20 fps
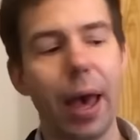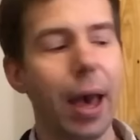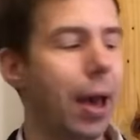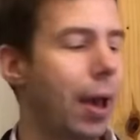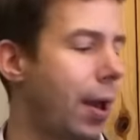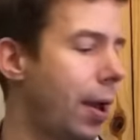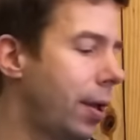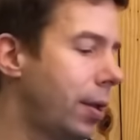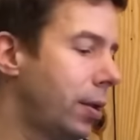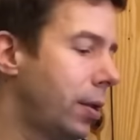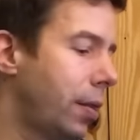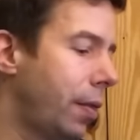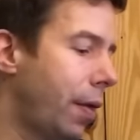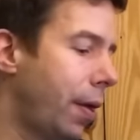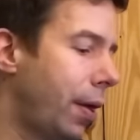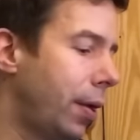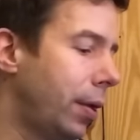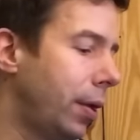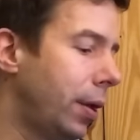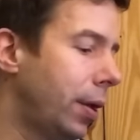and
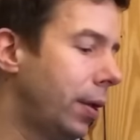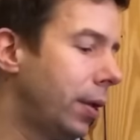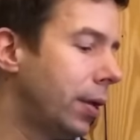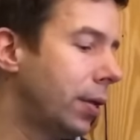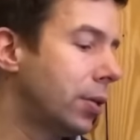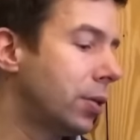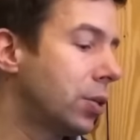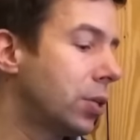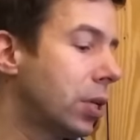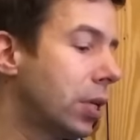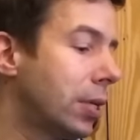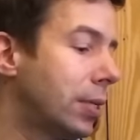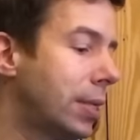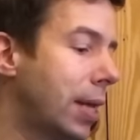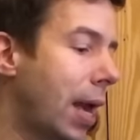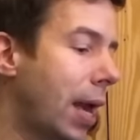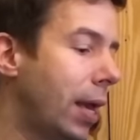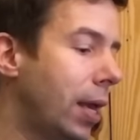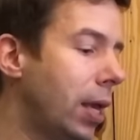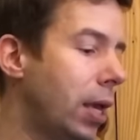then it is
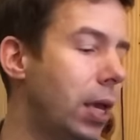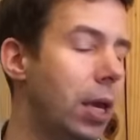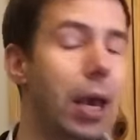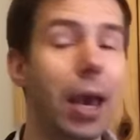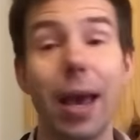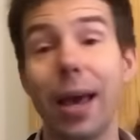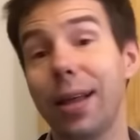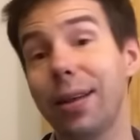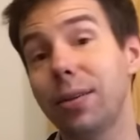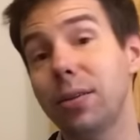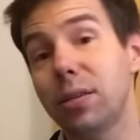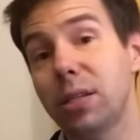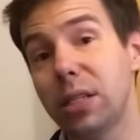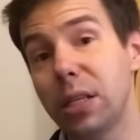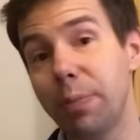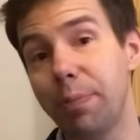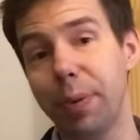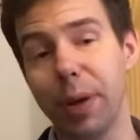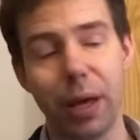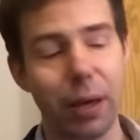tangy and
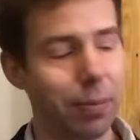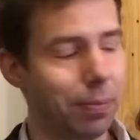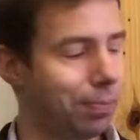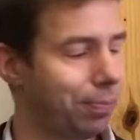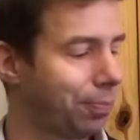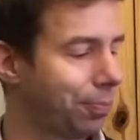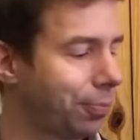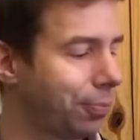zippy.